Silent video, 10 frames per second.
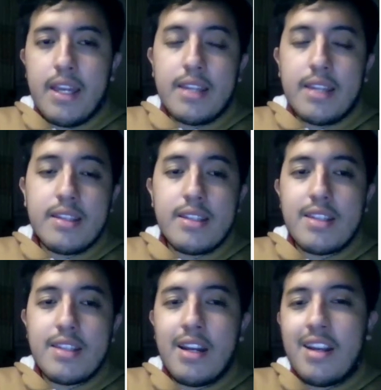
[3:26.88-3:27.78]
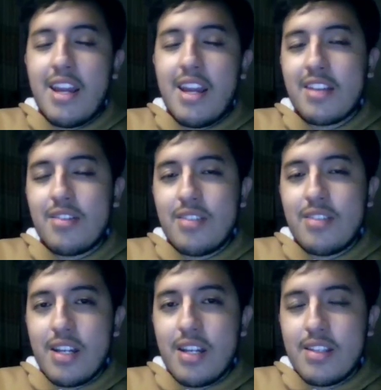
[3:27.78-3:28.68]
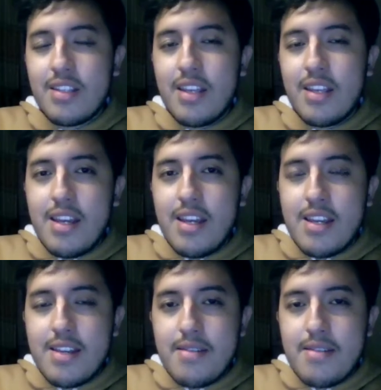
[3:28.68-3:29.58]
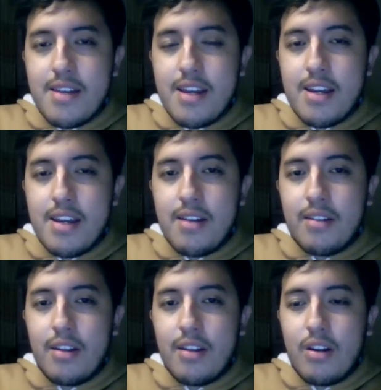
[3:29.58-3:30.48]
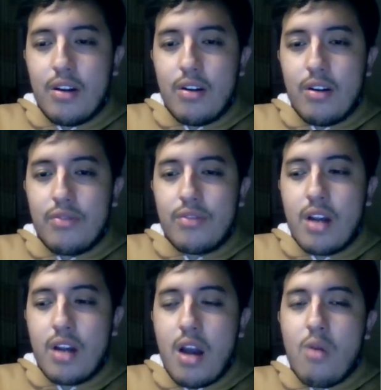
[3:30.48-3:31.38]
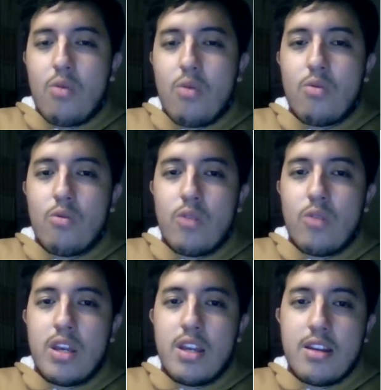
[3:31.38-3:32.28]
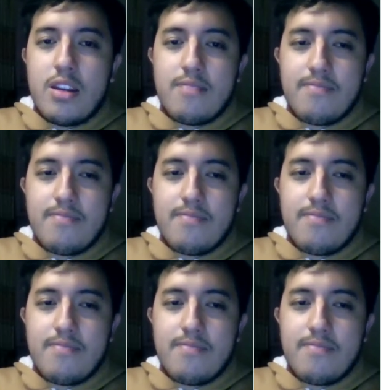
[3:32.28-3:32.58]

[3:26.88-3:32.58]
This is an exercise uh, of how we